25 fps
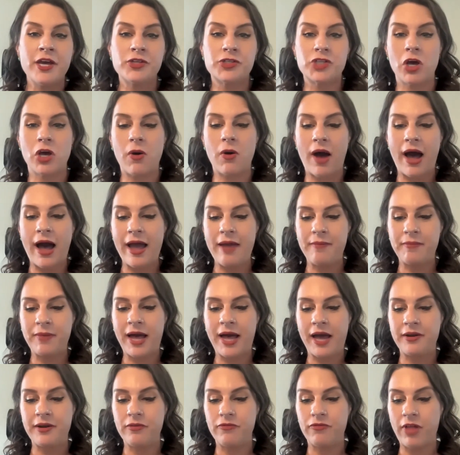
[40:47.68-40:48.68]
So I'm
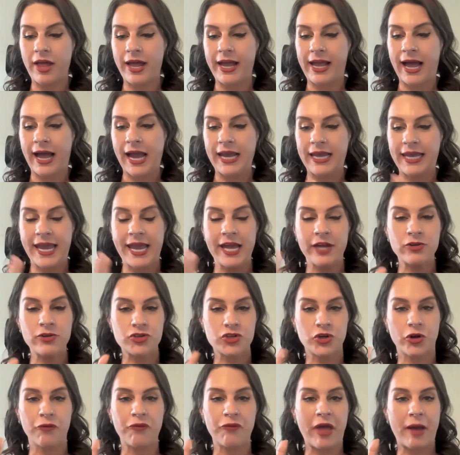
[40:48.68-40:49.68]
kind of like, I can't
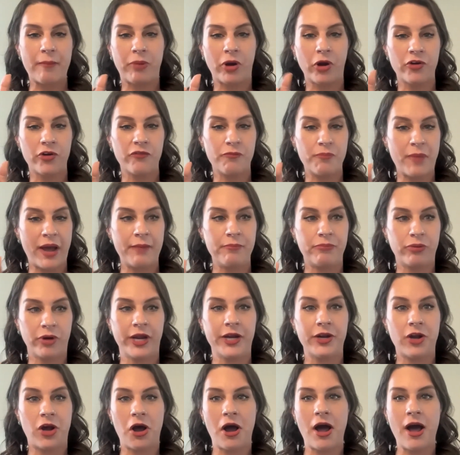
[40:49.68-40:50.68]
turn that part of my
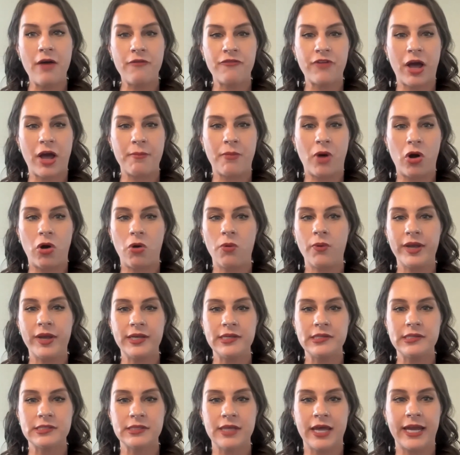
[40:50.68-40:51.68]
brain off. I'm
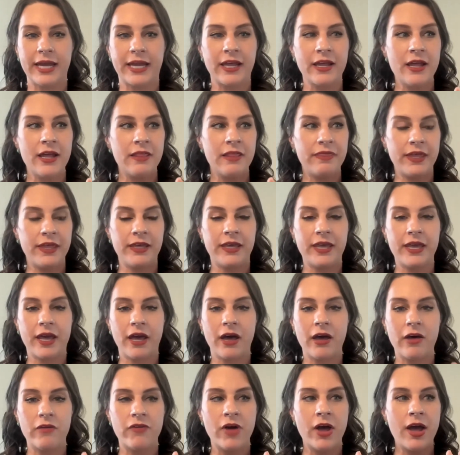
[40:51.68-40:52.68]
always like thinking
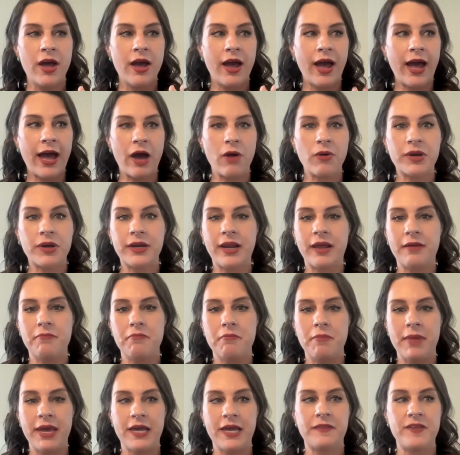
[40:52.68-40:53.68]
of how can I
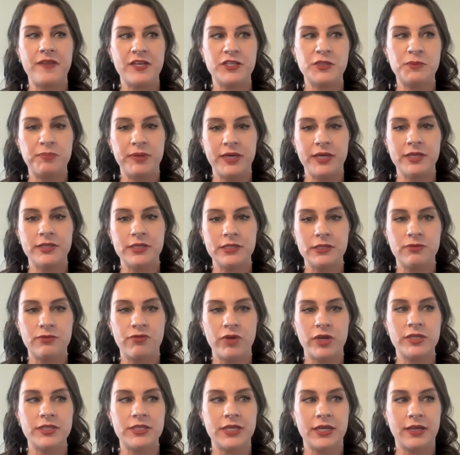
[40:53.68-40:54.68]
make these pieces
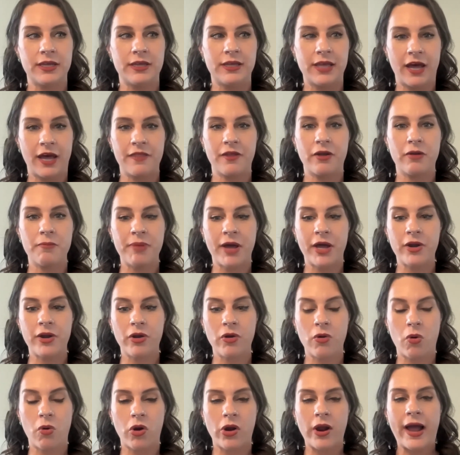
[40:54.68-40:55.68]
fit together
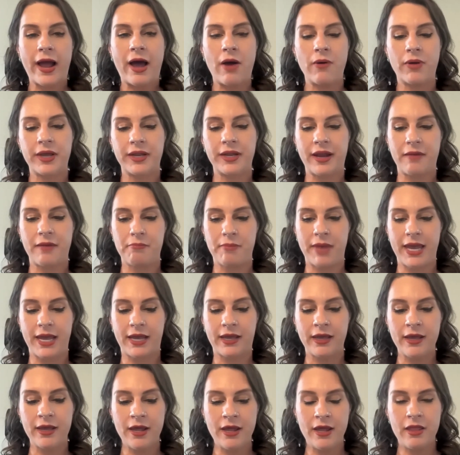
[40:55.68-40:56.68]
better, or how can I
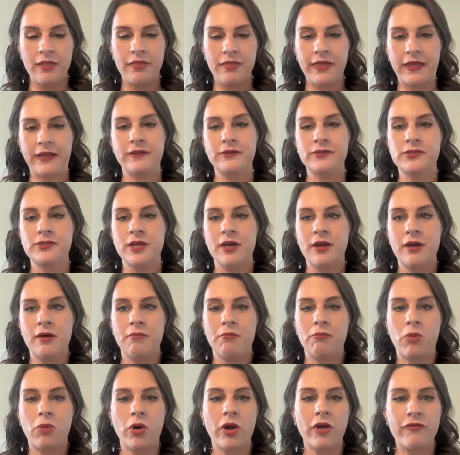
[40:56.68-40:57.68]
make things
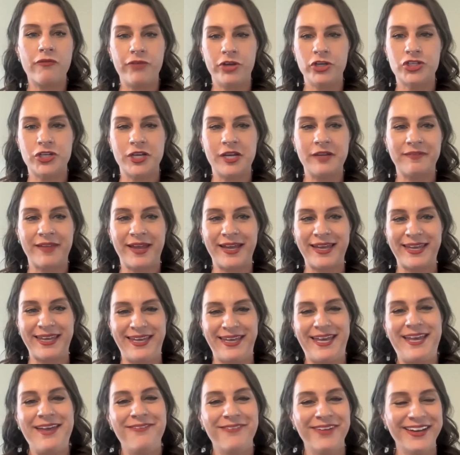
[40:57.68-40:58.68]
more efficient, like
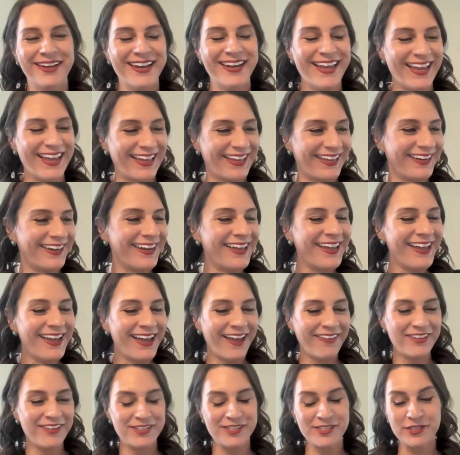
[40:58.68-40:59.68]
even and
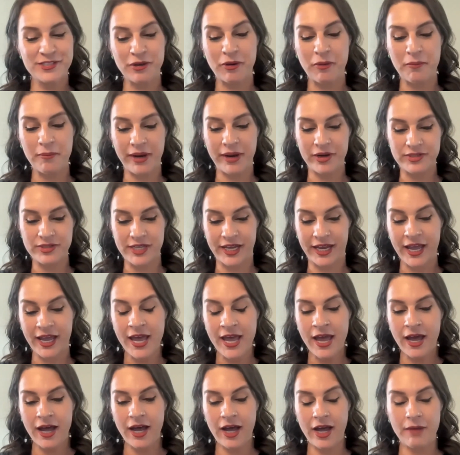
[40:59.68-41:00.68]
this is so embarrassing.
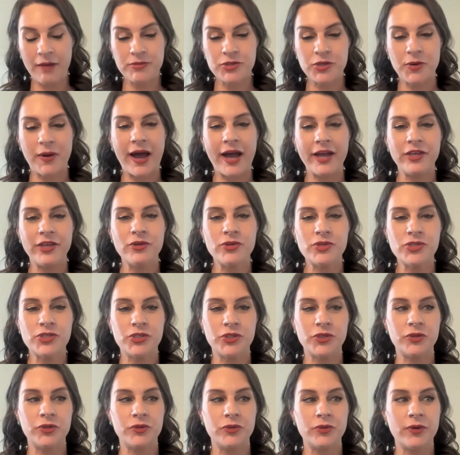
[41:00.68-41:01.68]
So I used
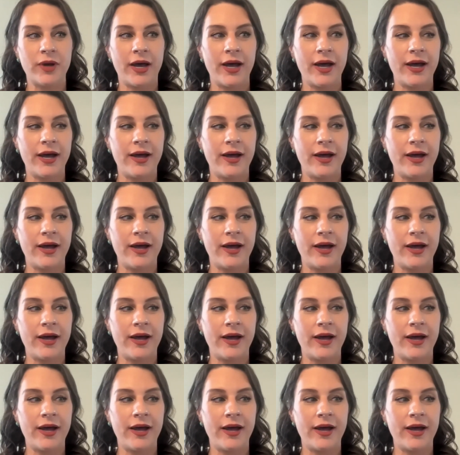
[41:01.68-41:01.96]
to